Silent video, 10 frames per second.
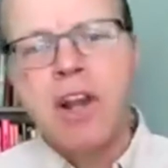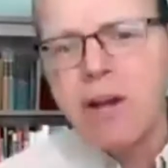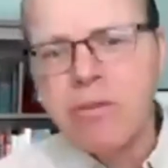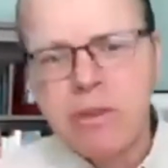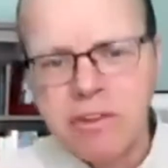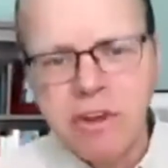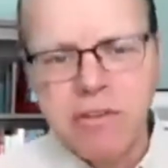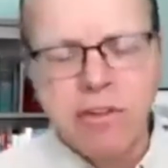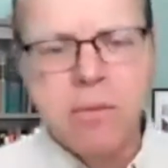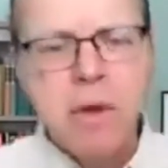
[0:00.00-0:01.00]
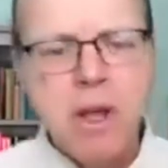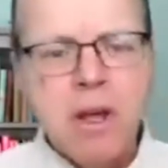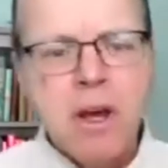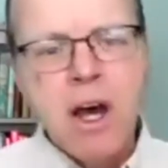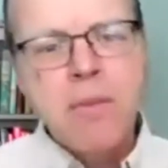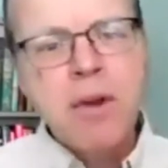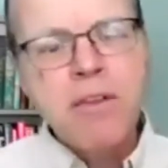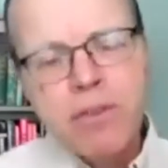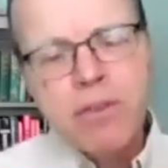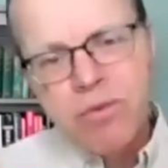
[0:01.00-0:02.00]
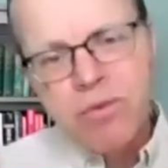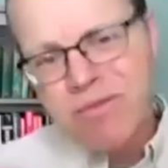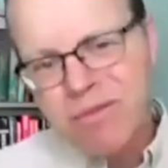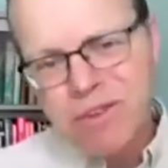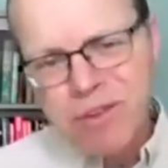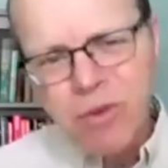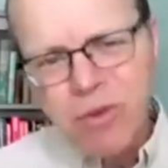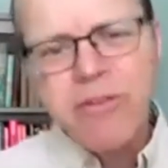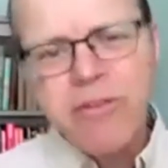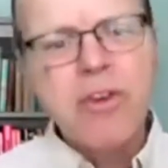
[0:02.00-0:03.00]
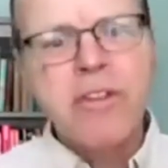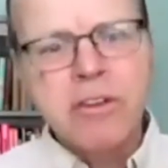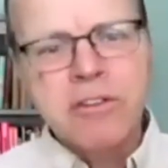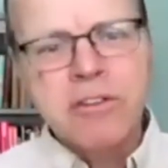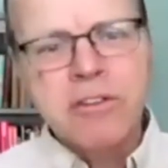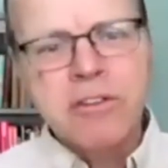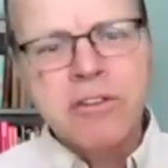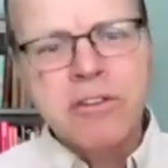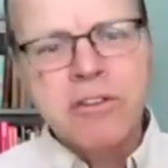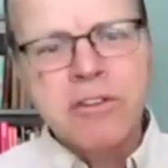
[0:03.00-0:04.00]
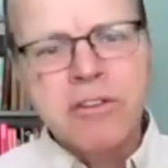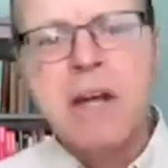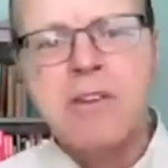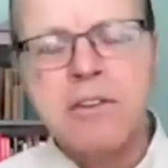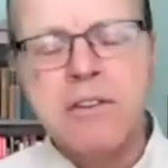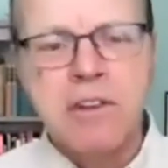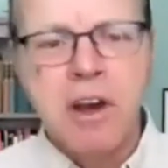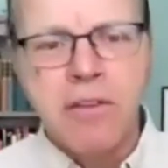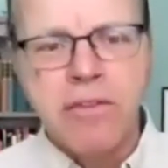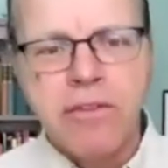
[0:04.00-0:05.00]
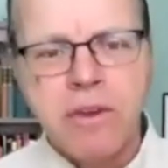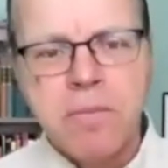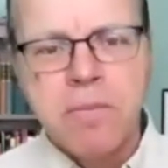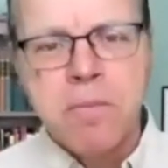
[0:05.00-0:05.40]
There are hundreds of them. But if you do a few of those assessments, learn about yourself,